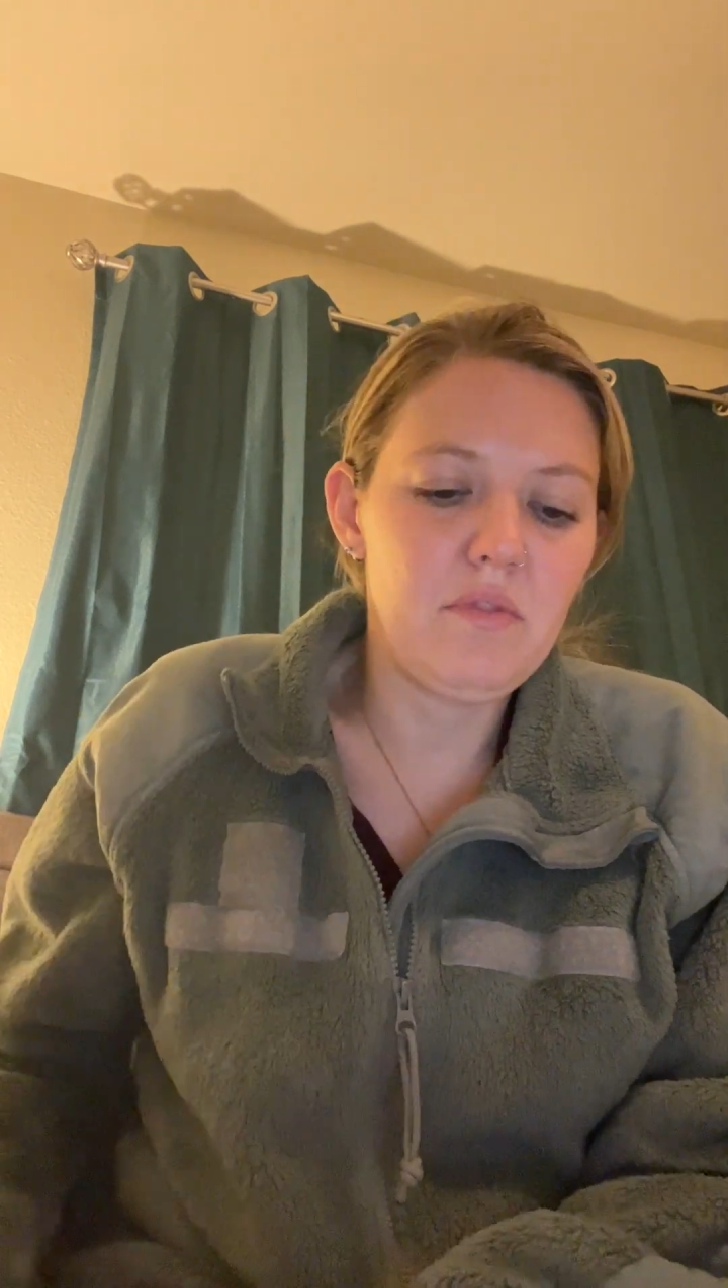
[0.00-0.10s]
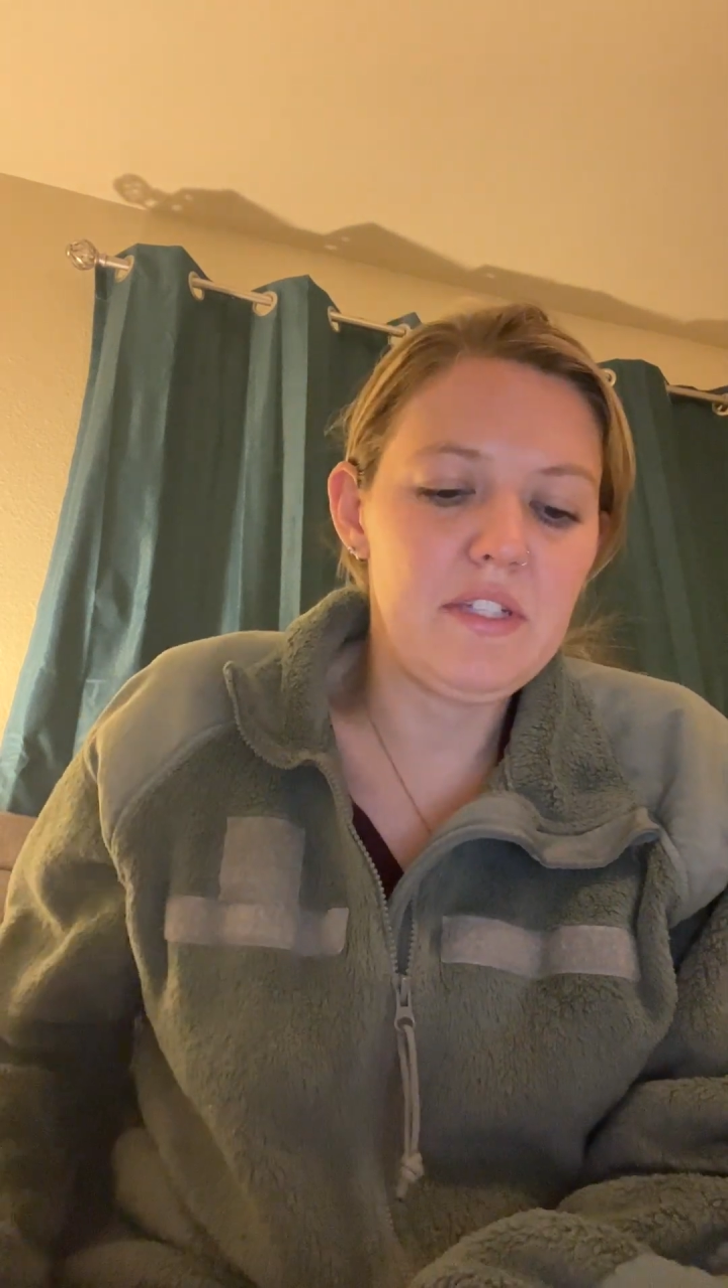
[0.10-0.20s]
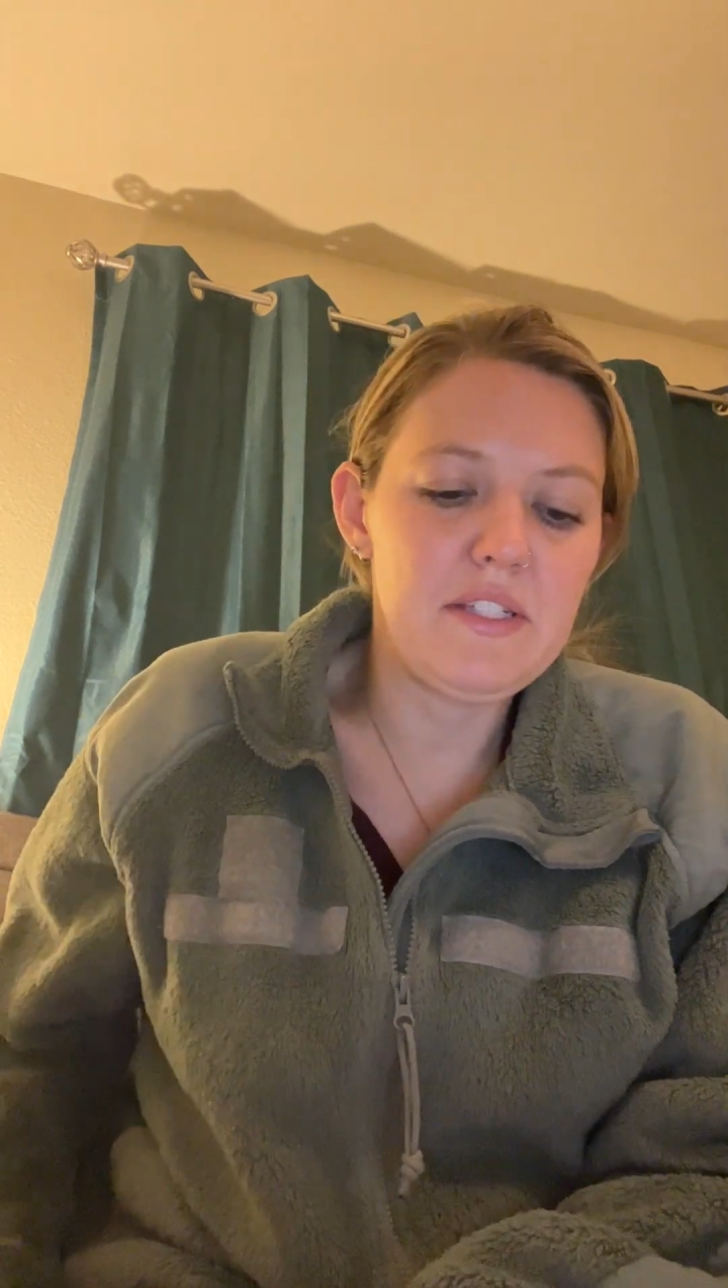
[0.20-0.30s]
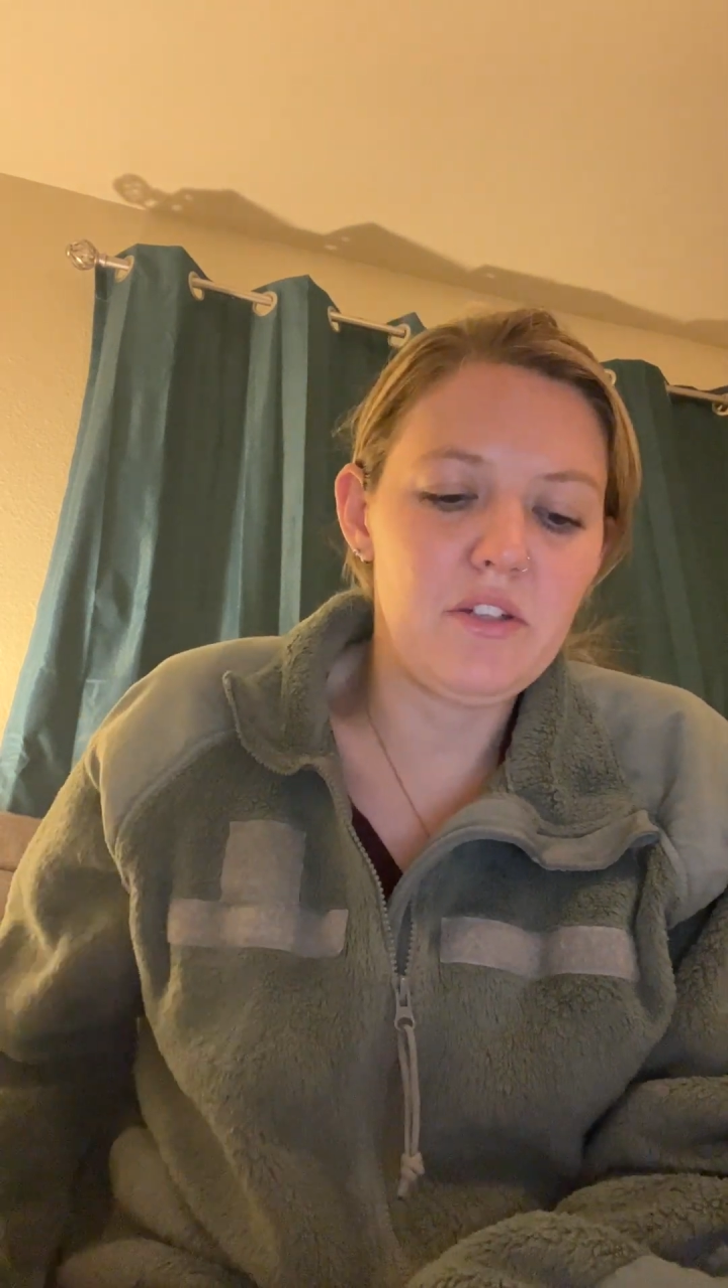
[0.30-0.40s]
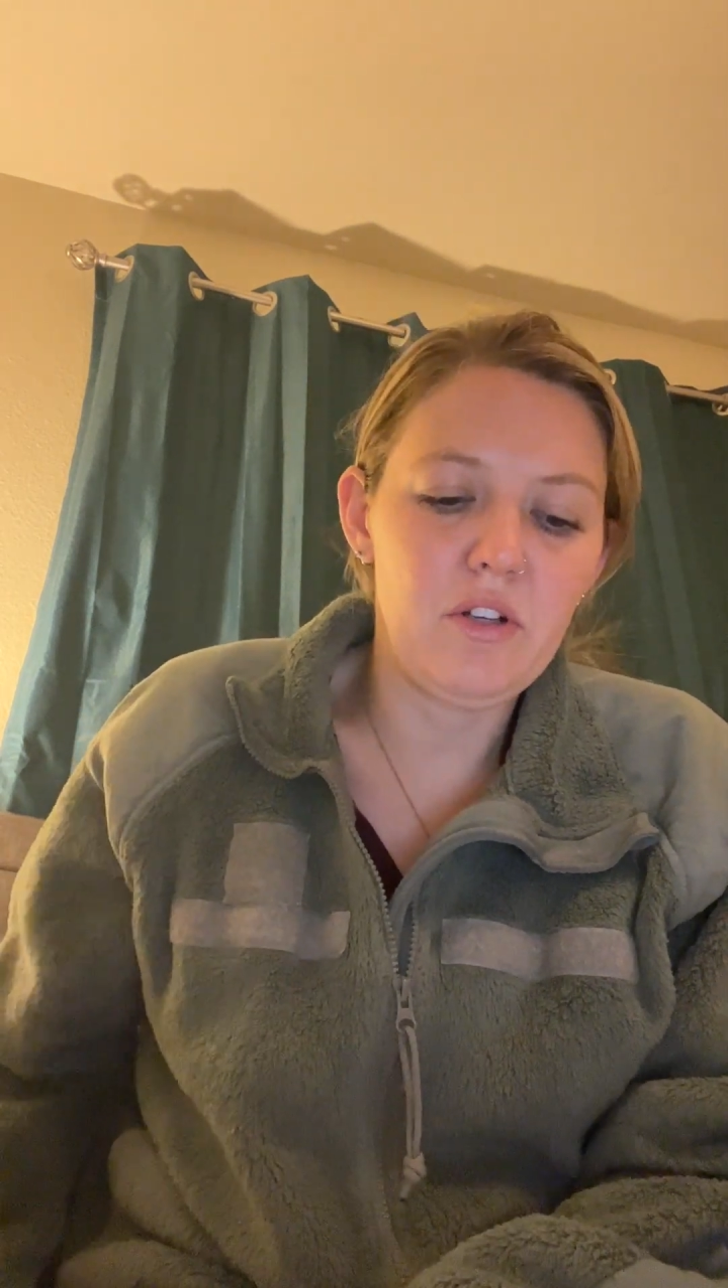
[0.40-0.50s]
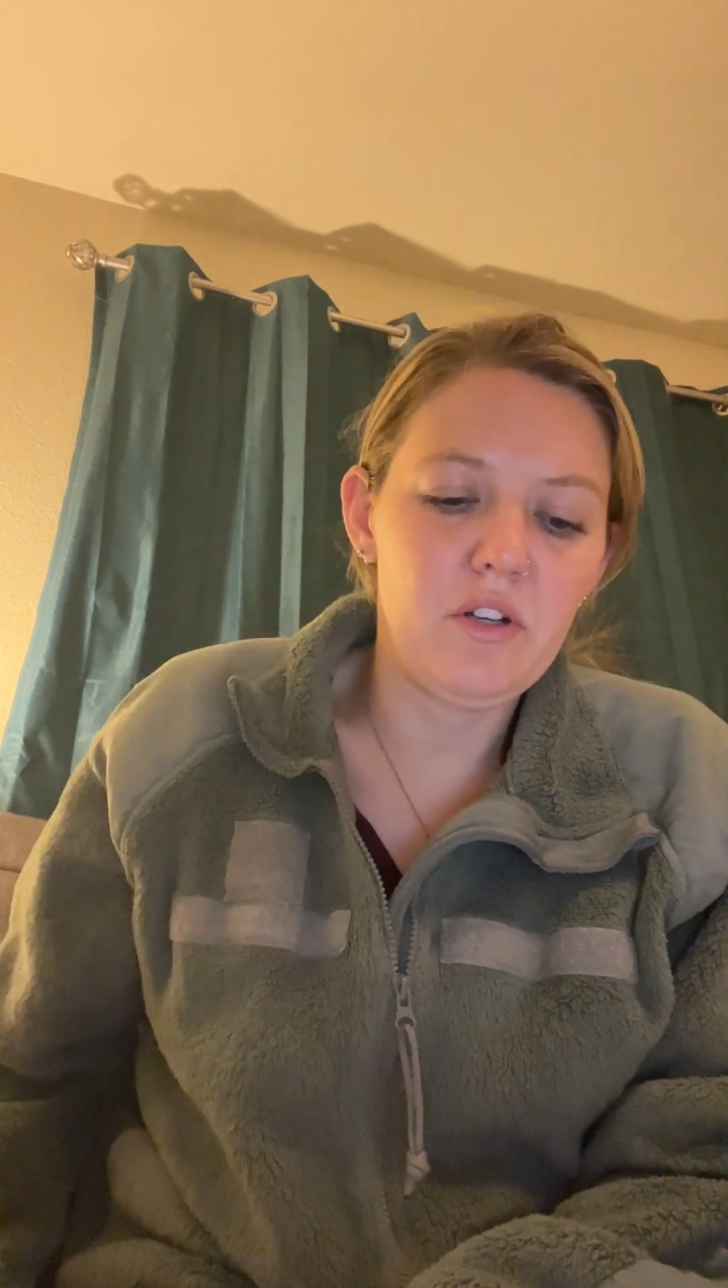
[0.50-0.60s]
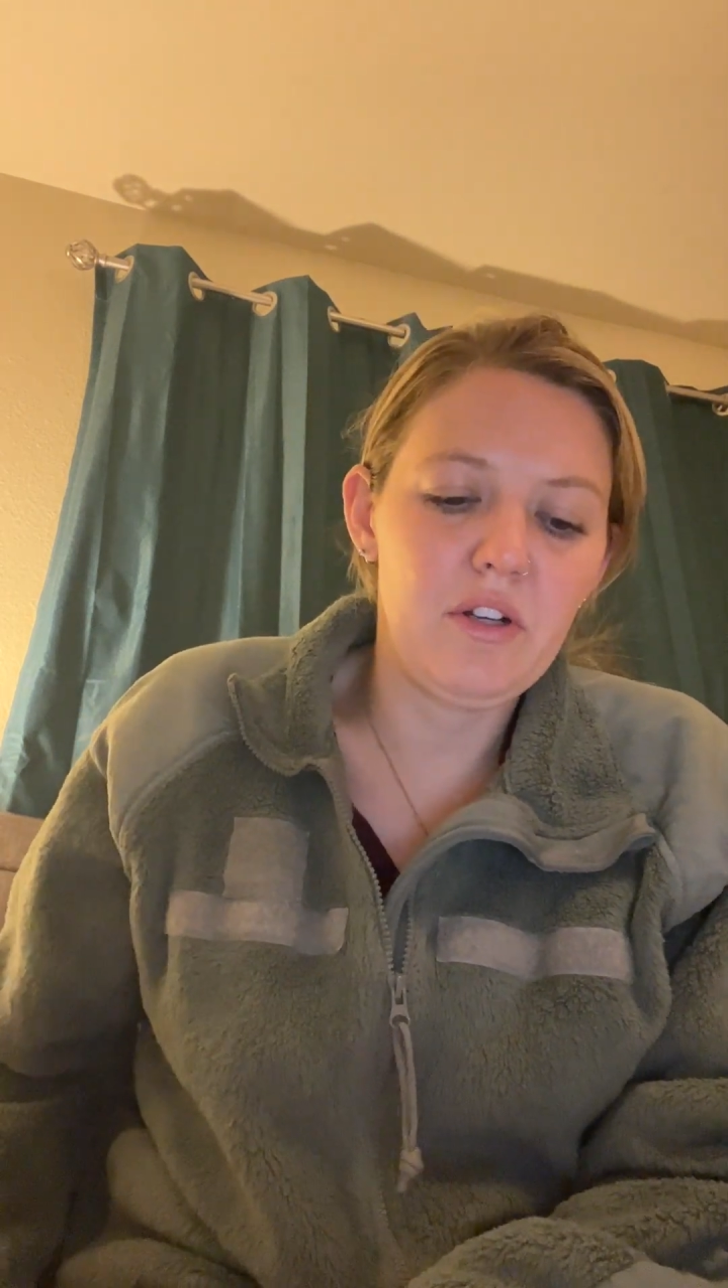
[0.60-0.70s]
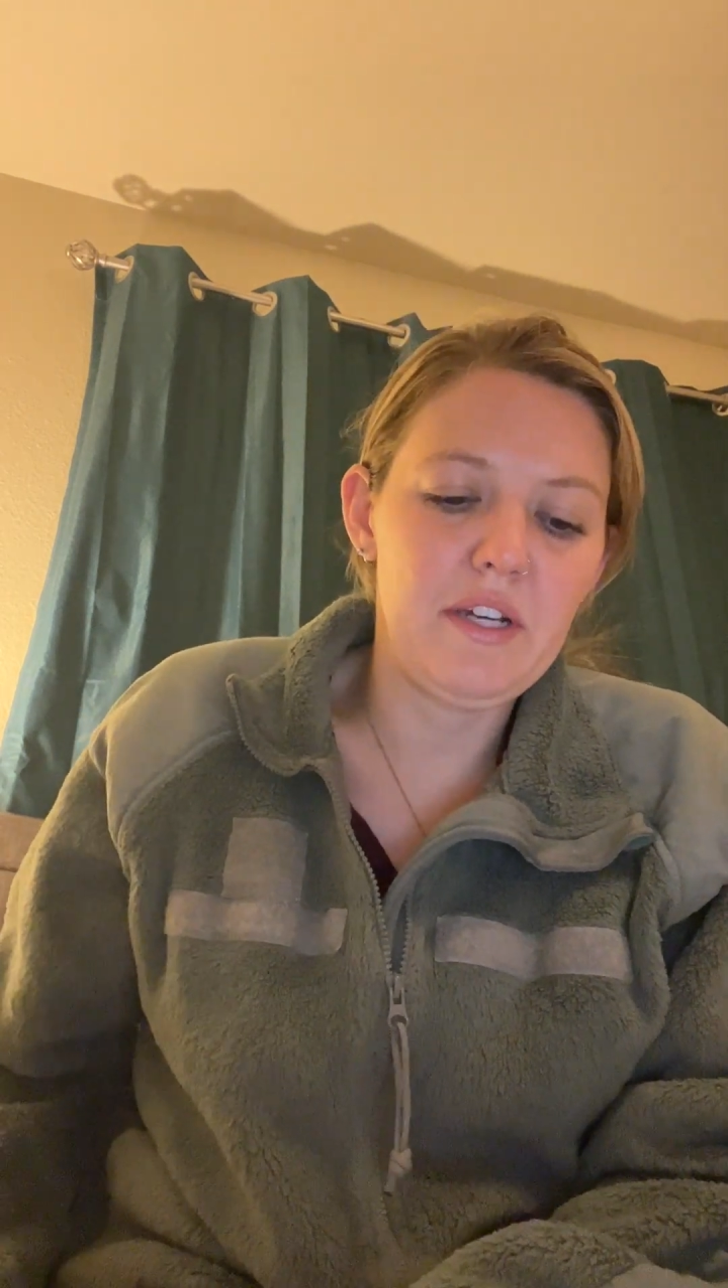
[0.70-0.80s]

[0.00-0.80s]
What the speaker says: listener